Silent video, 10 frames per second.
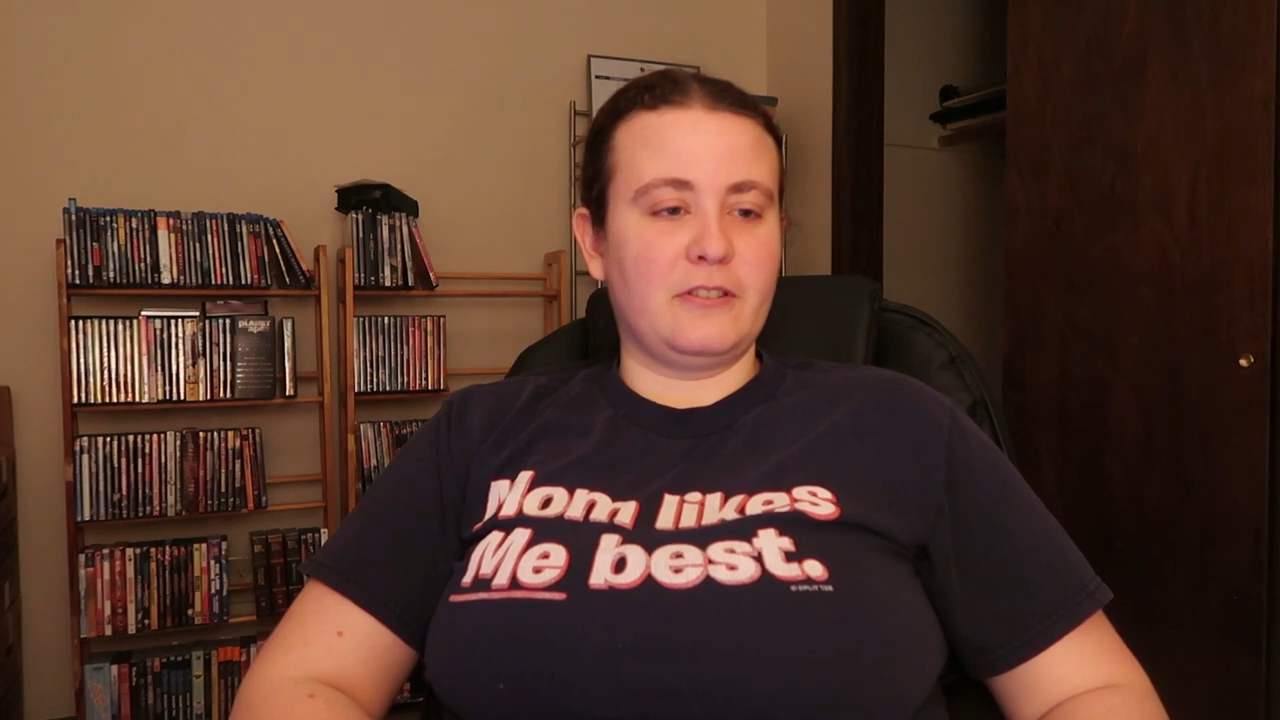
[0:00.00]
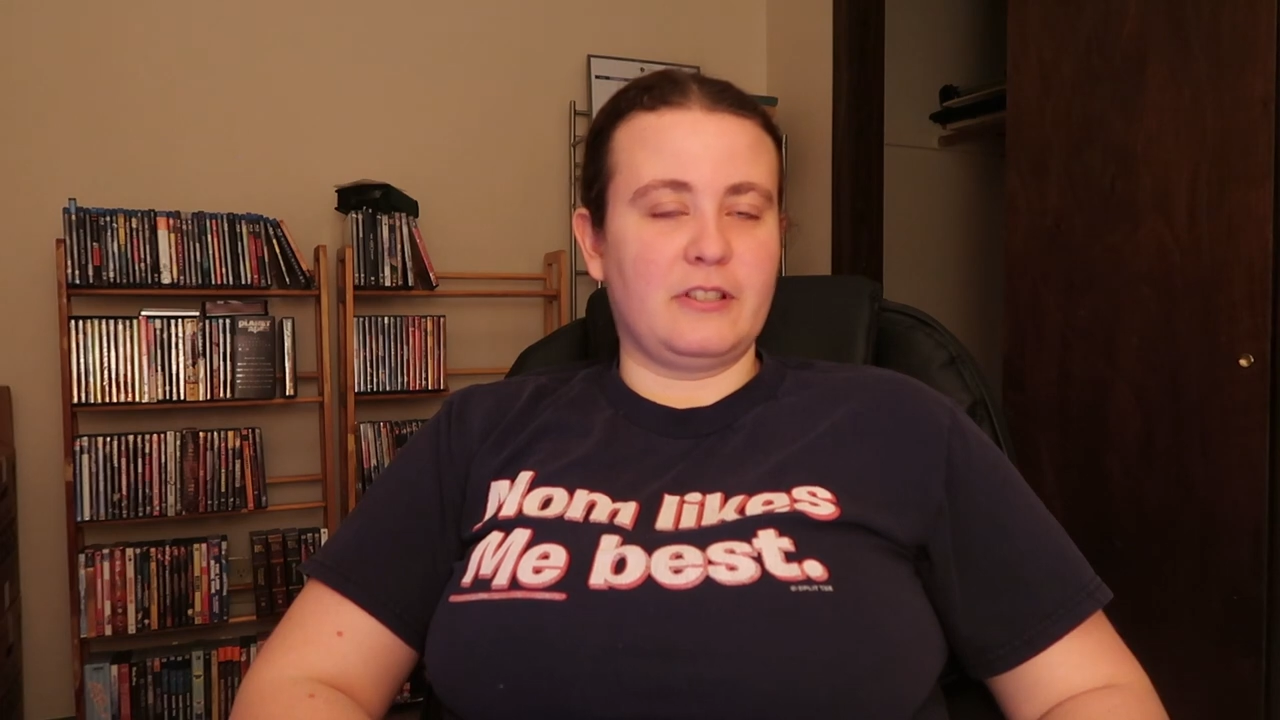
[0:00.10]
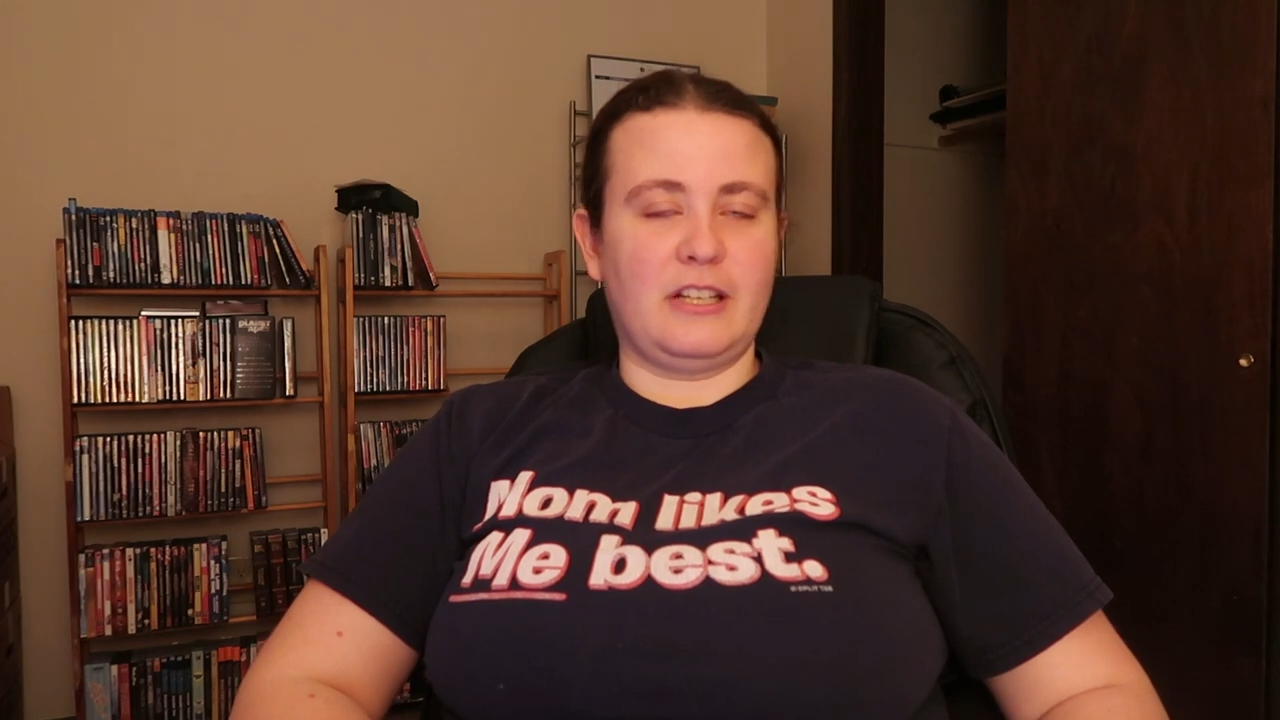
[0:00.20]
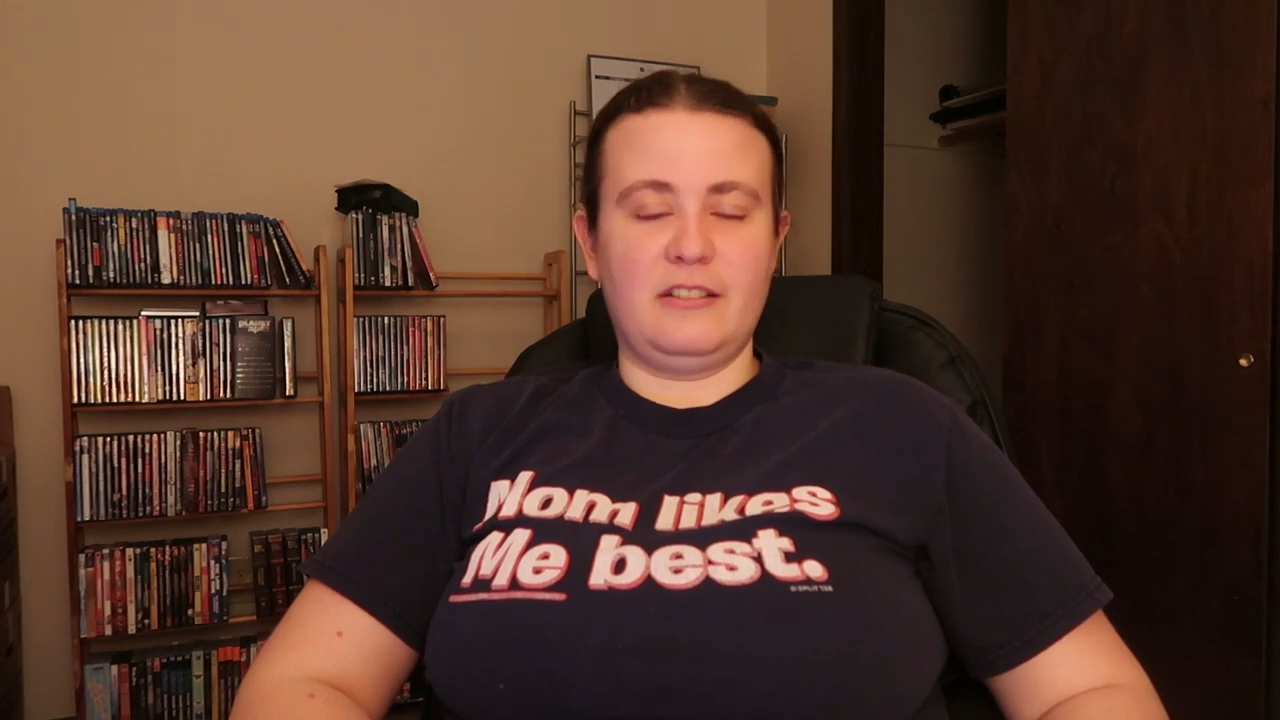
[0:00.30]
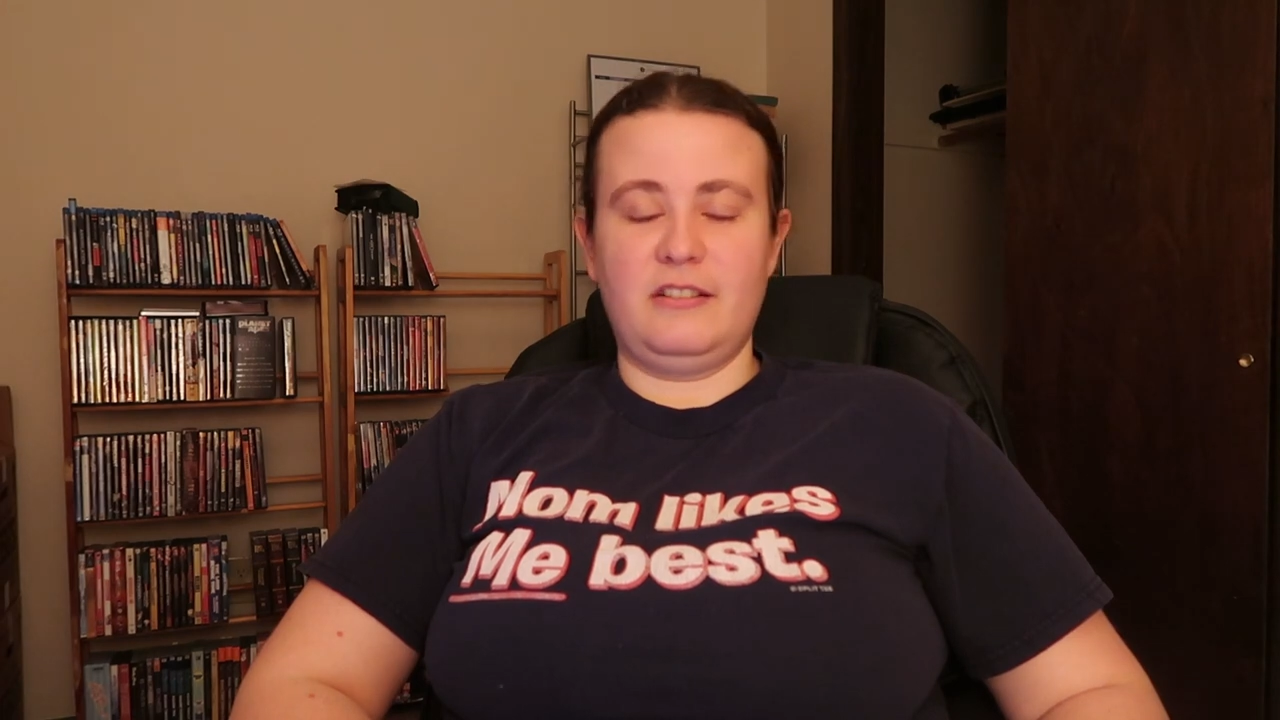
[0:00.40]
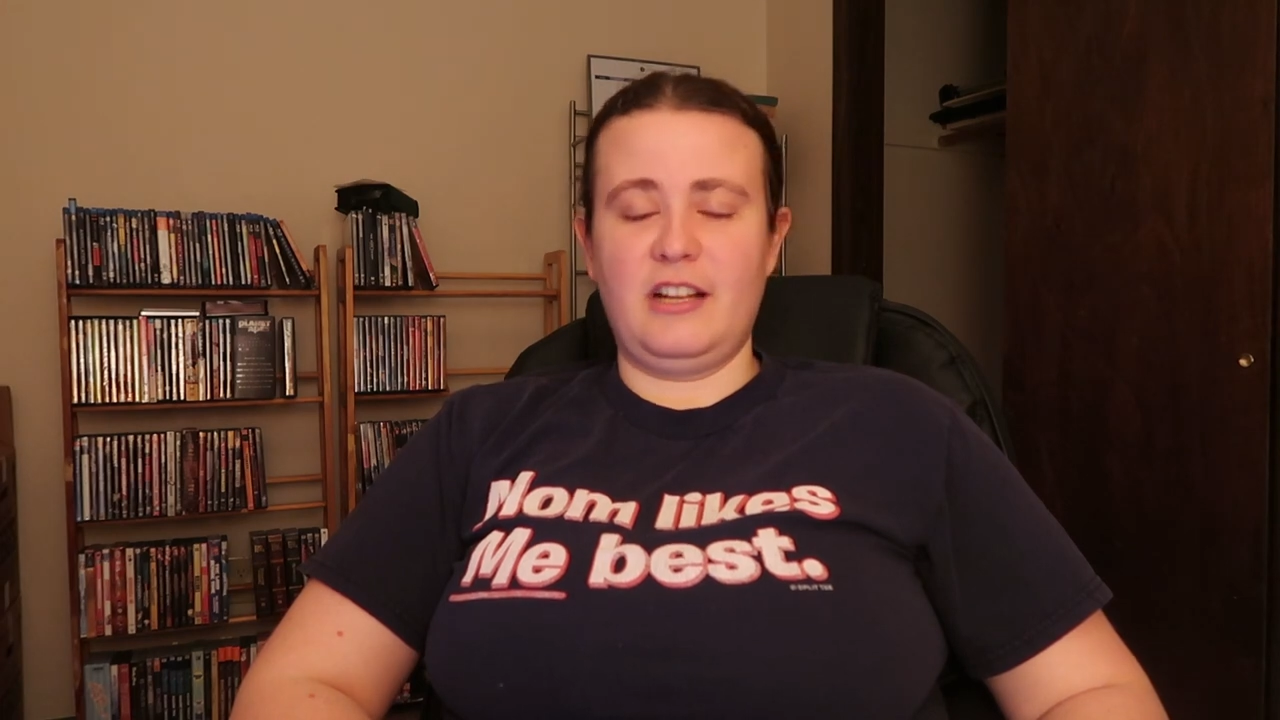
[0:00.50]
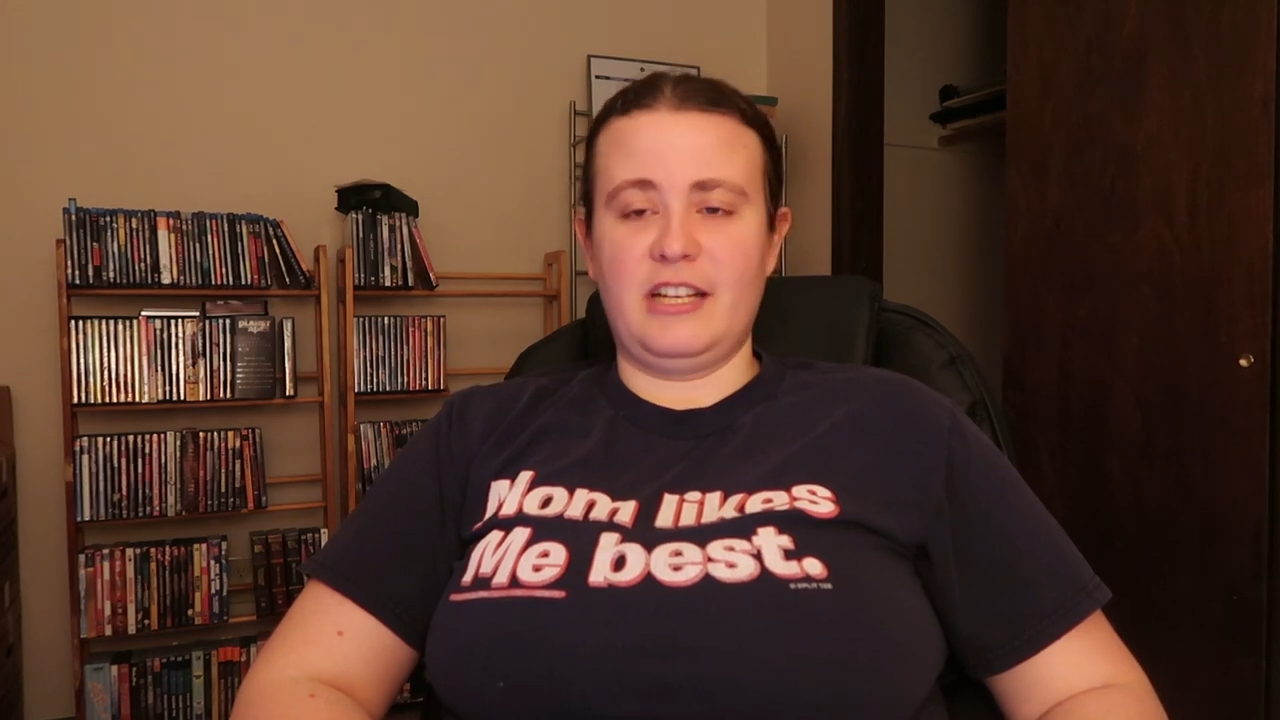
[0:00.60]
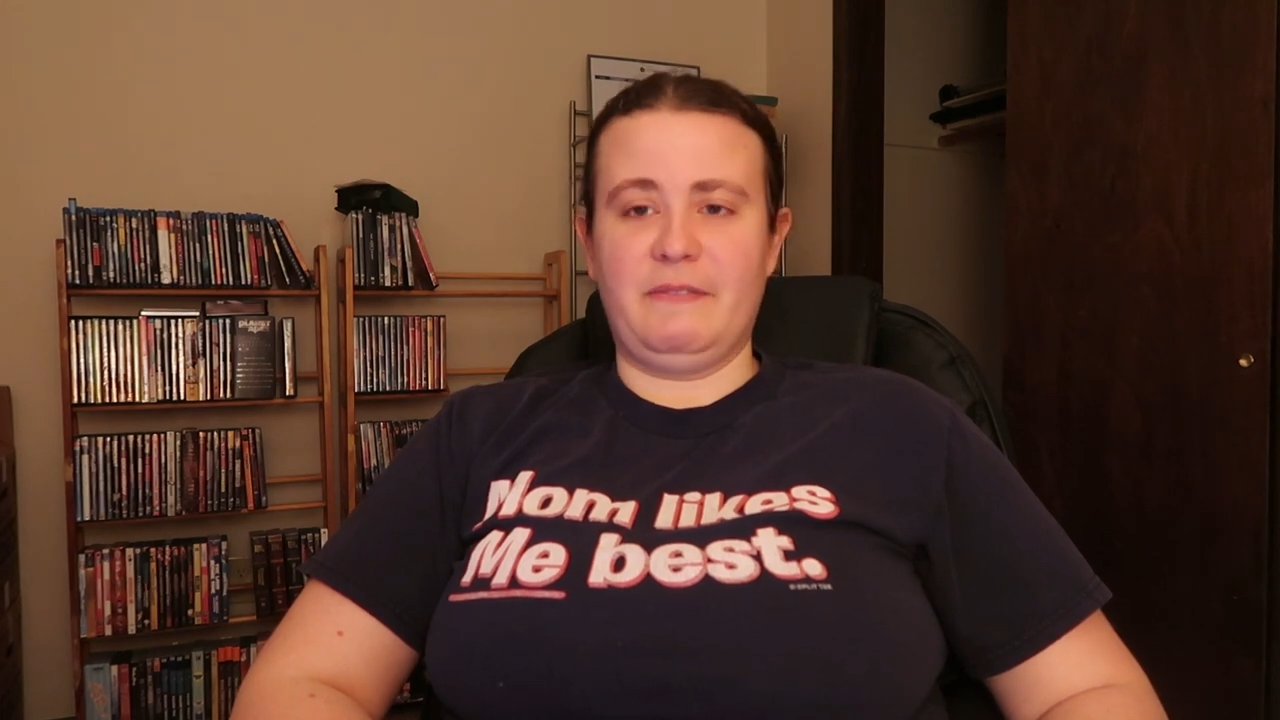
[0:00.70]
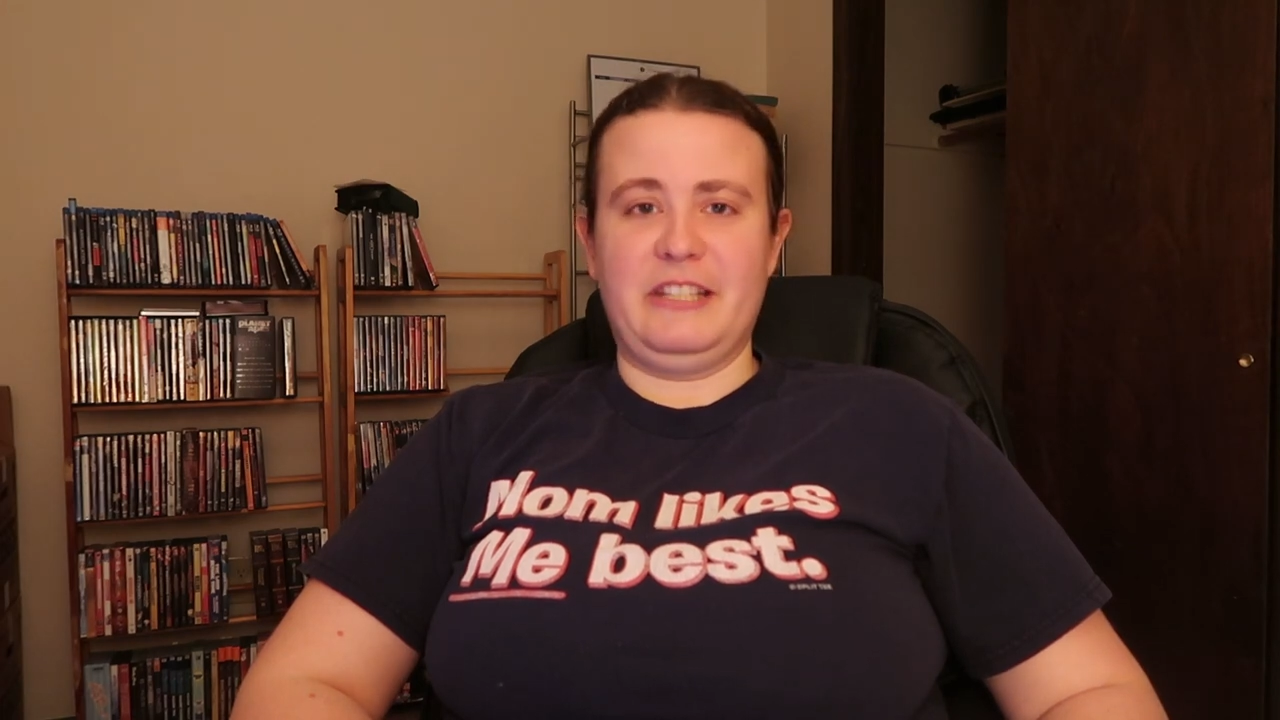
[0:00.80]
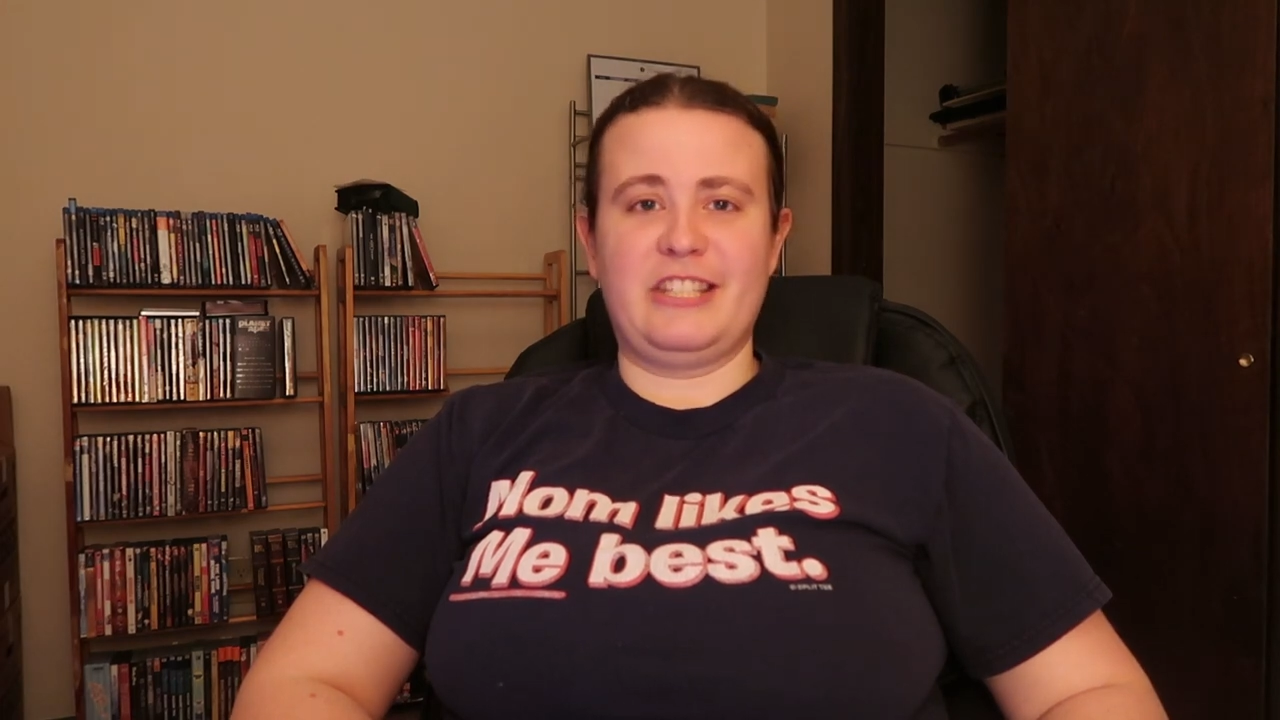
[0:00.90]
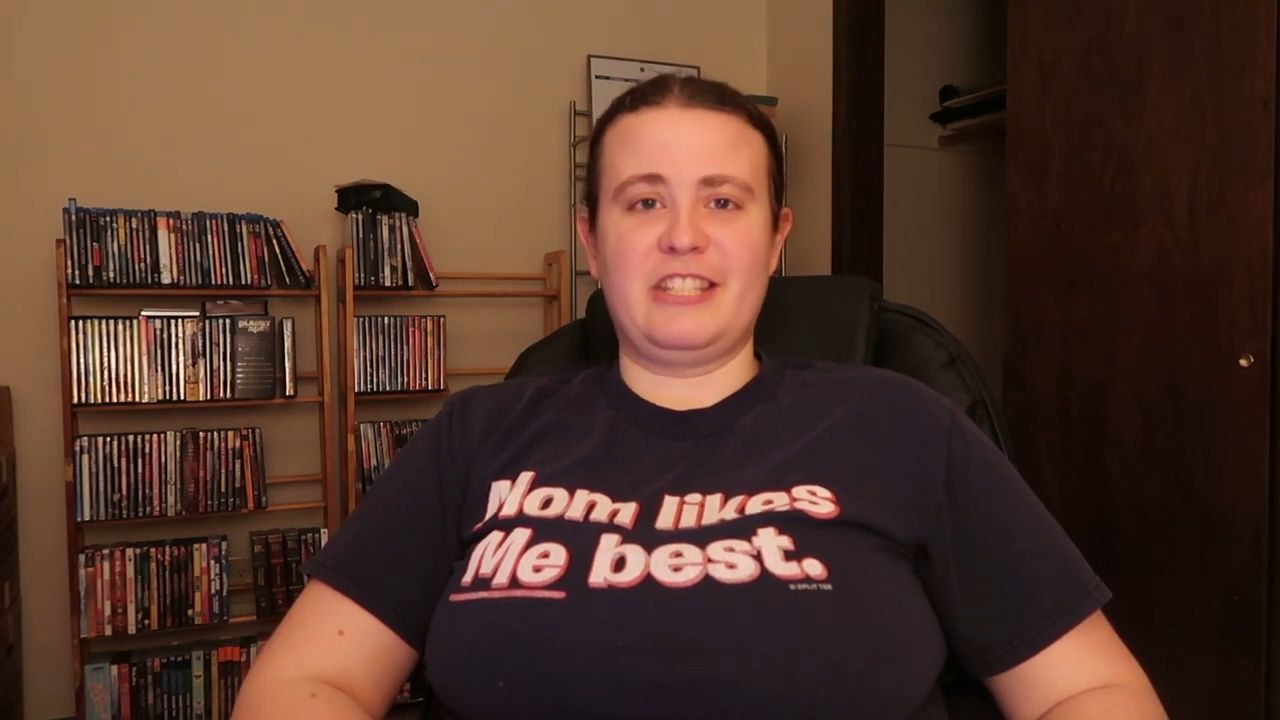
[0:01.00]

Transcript: or not even